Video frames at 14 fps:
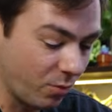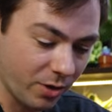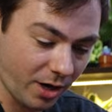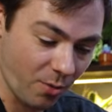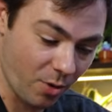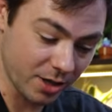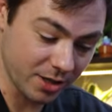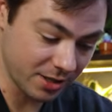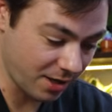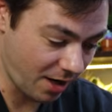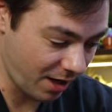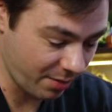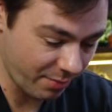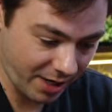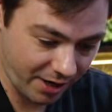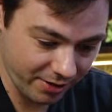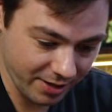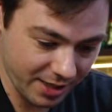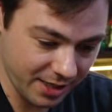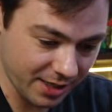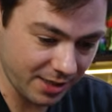what I wanted to talk
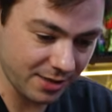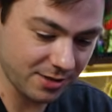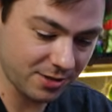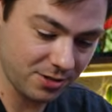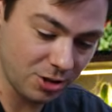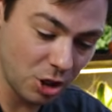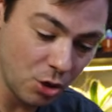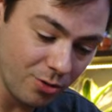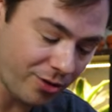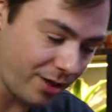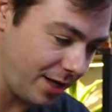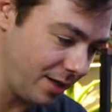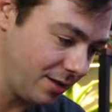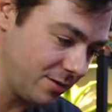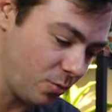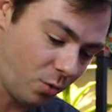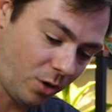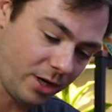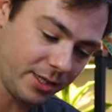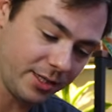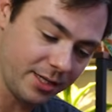about is 2 things.
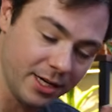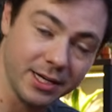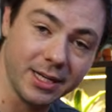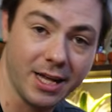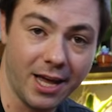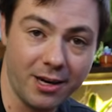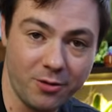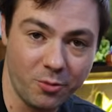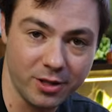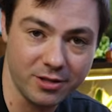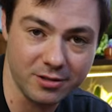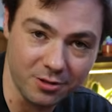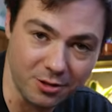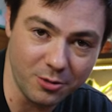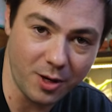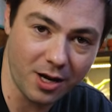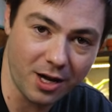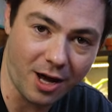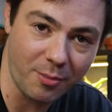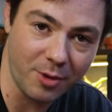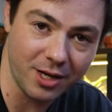One, again, with DeLua
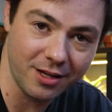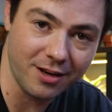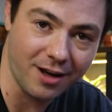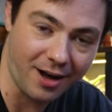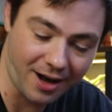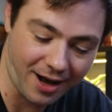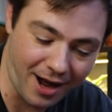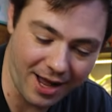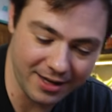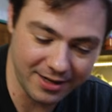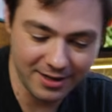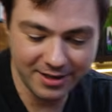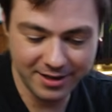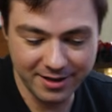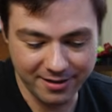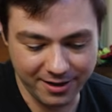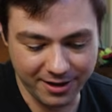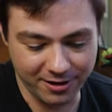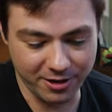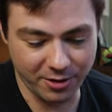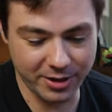coming in hot,
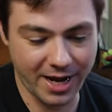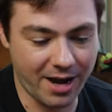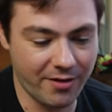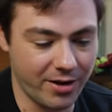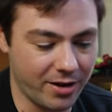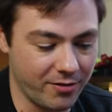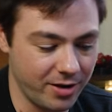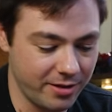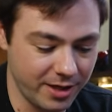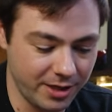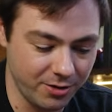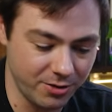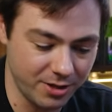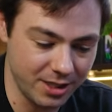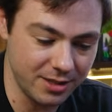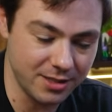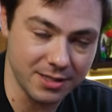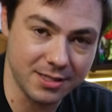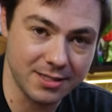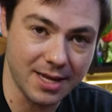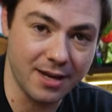they are going to have everything you need
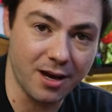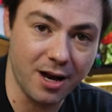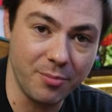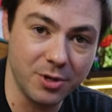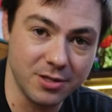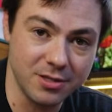to set up your